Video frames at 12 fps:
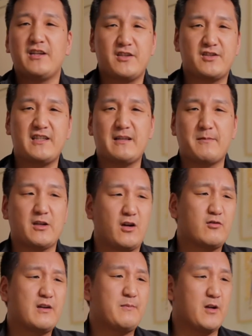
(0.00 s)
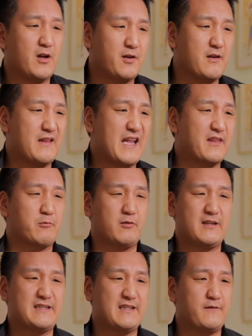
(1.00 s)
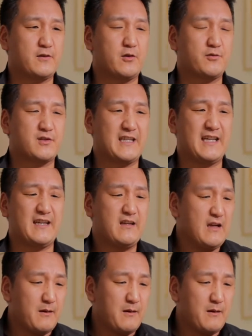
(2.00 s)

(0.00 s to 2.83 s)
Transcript: You see them in Hungary, but other than that, they're really difficult to get.